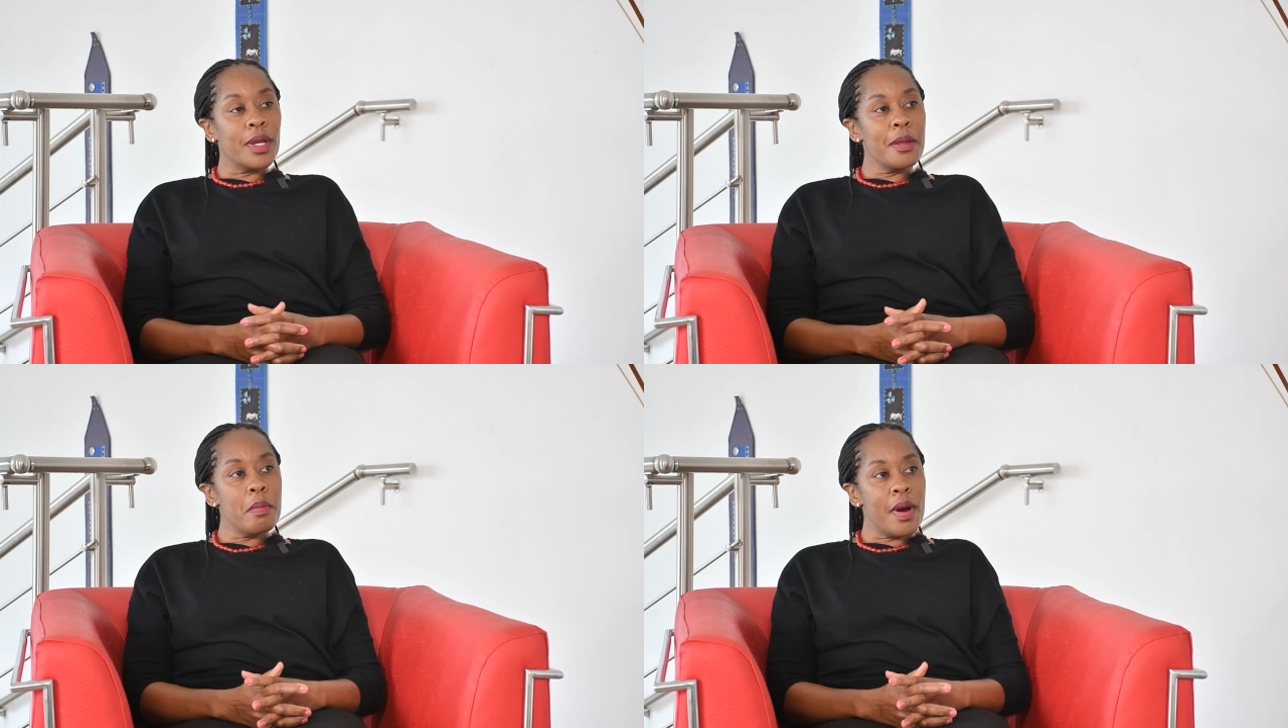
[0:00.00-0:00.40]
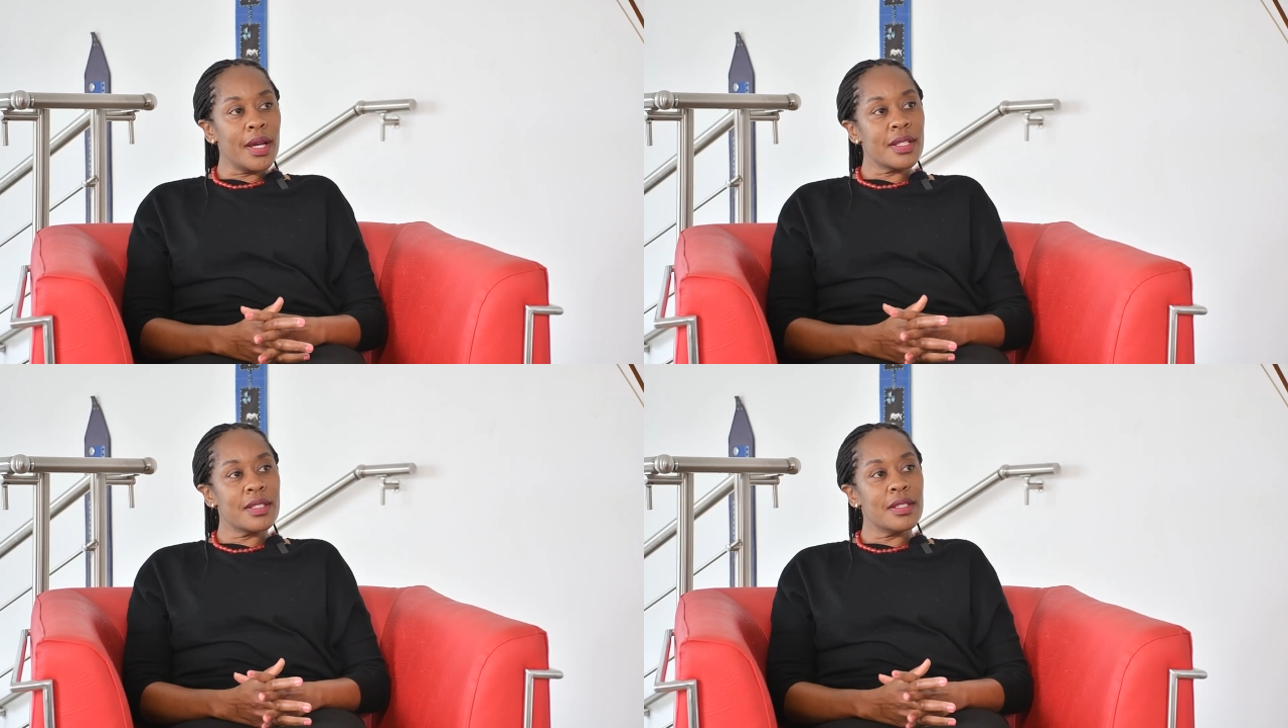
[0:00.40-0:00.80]

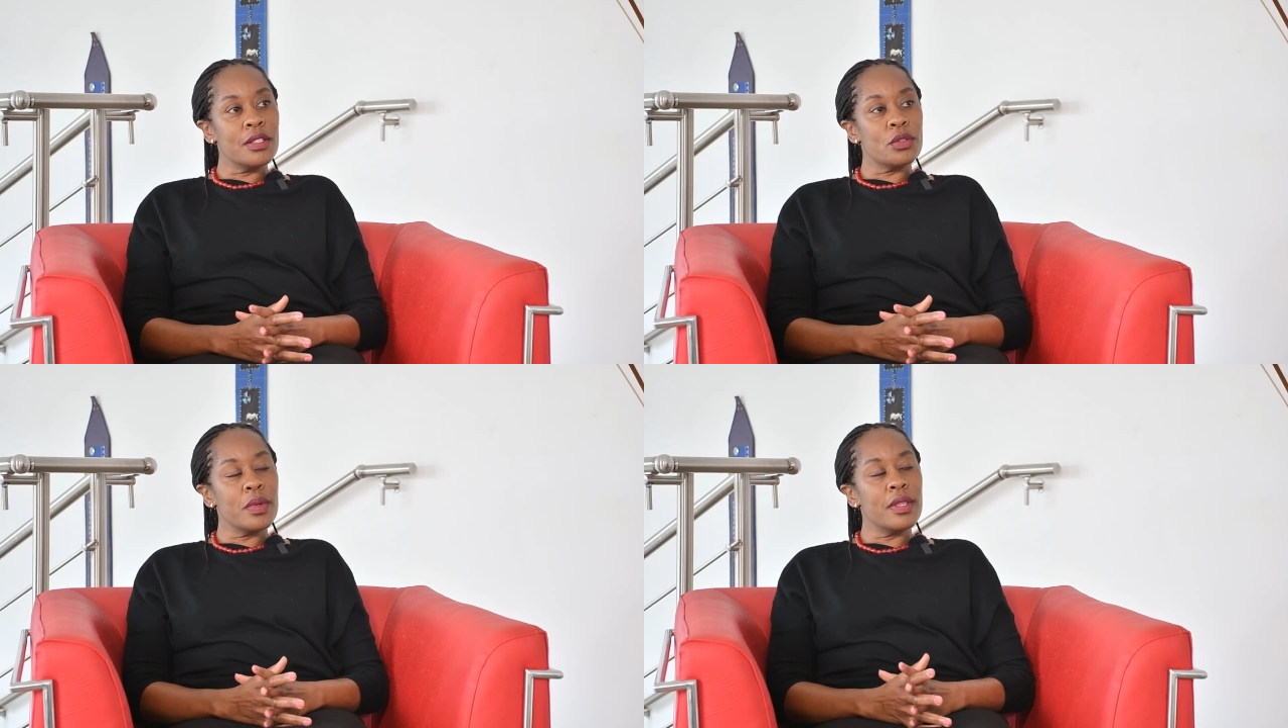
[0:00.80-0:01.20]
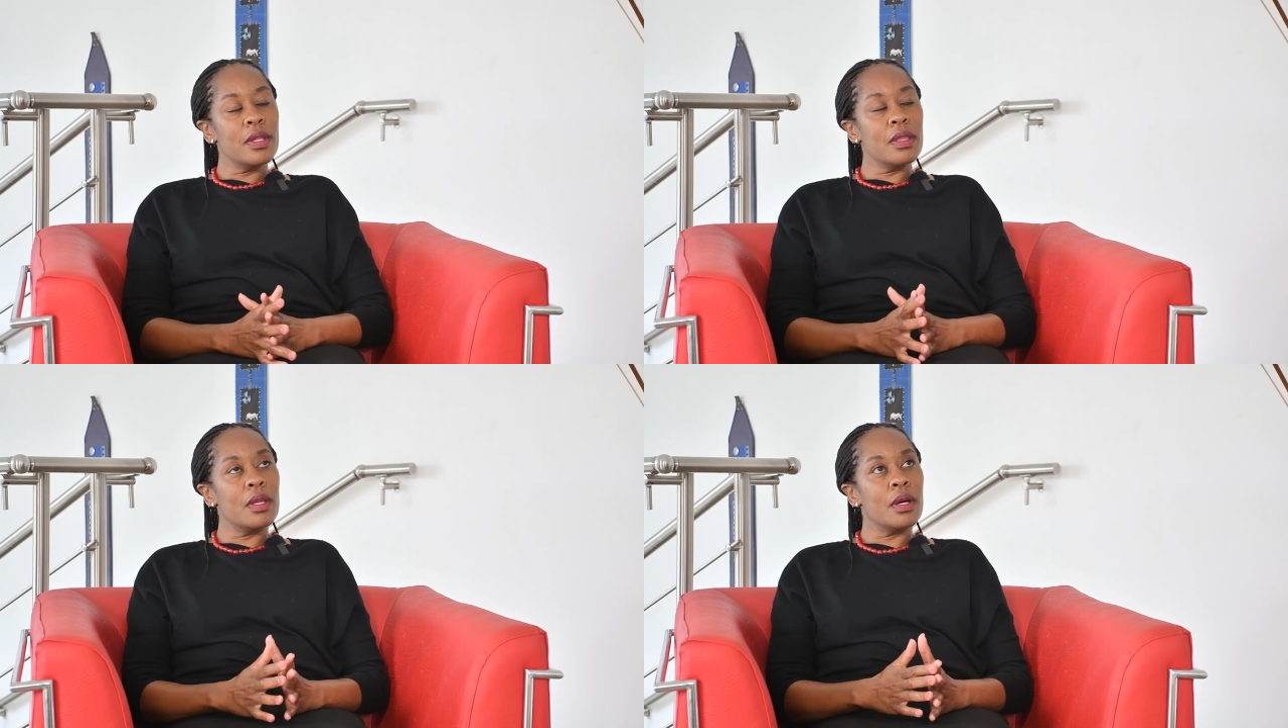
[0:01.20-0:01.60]
impacts, it's
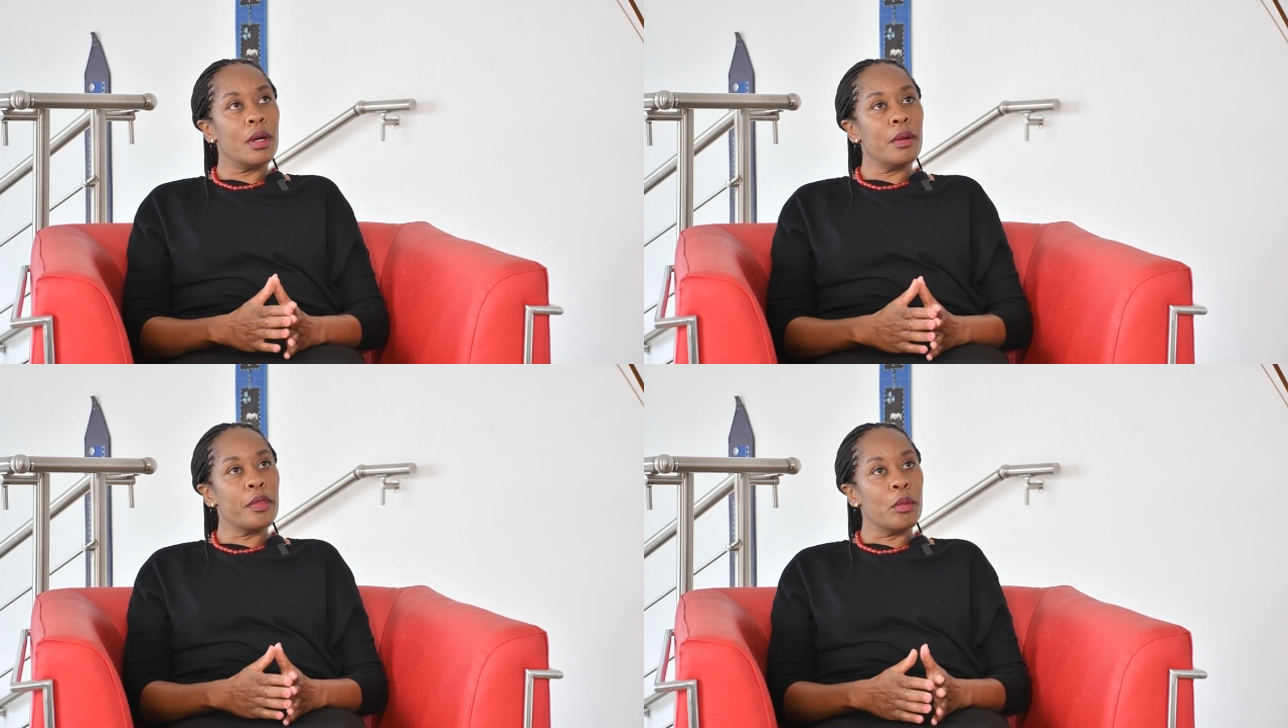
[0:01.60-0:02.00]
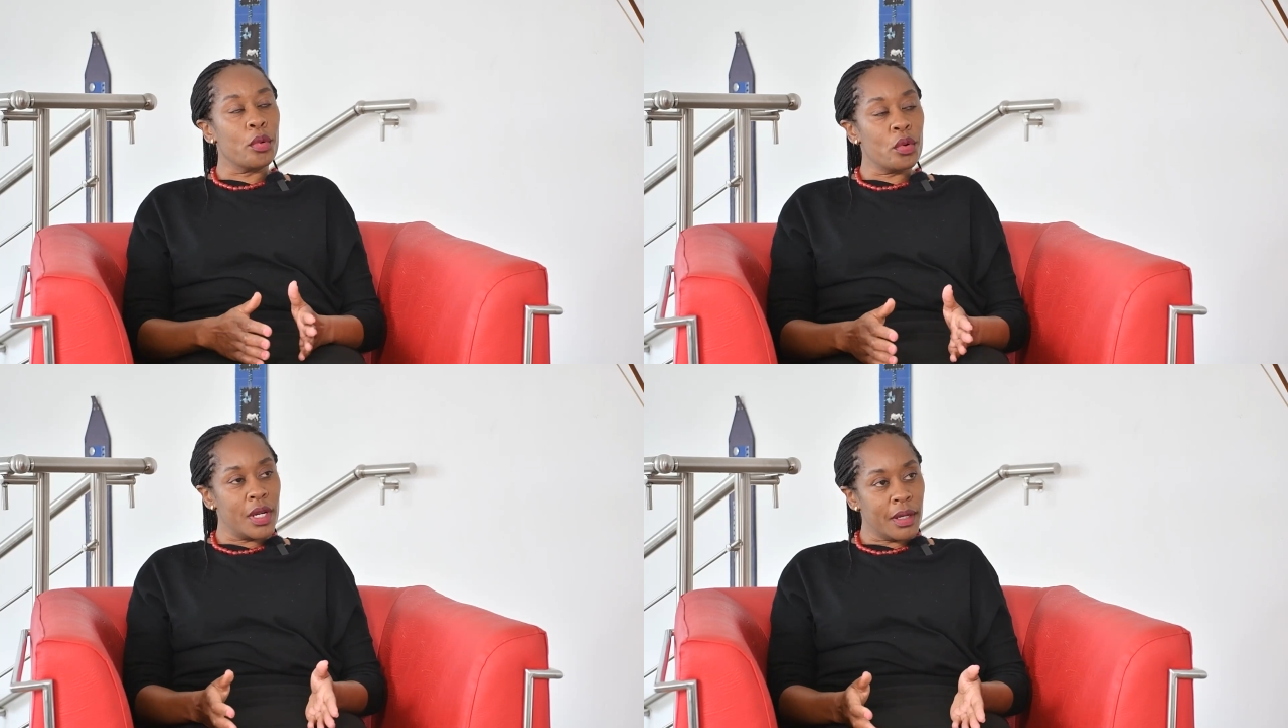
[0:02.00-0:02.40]
within the
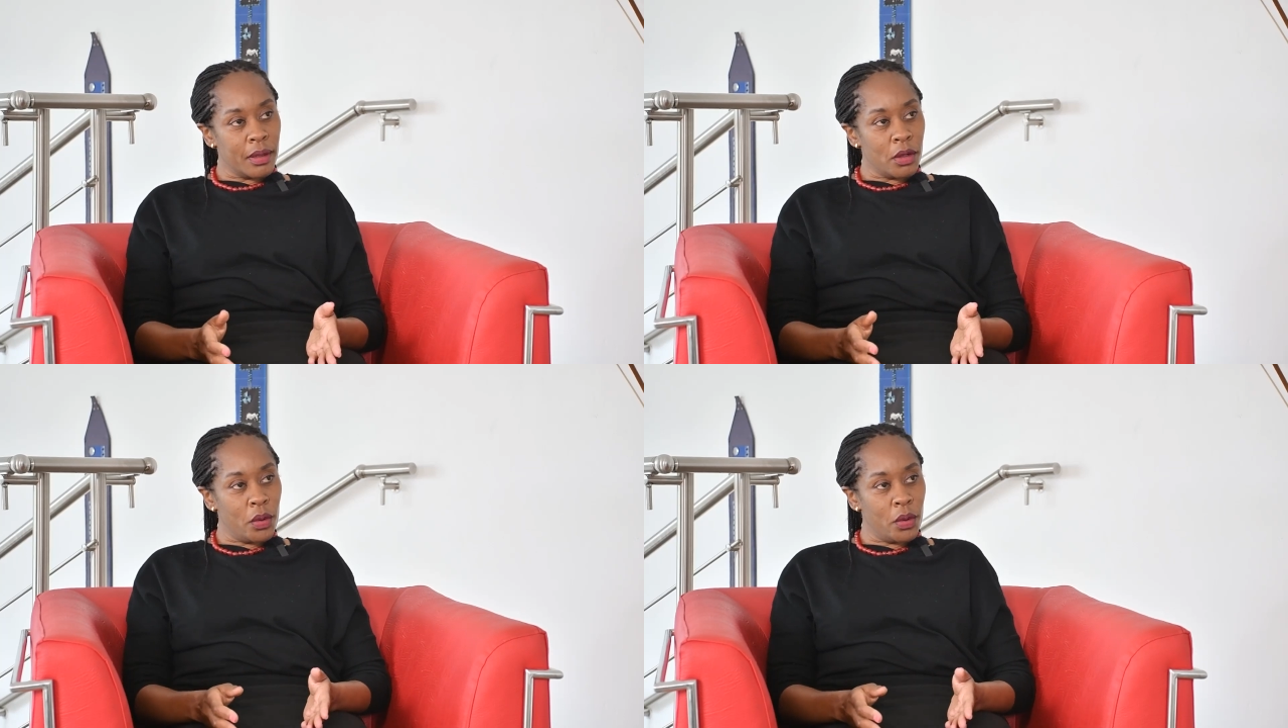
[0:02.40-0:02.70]
broader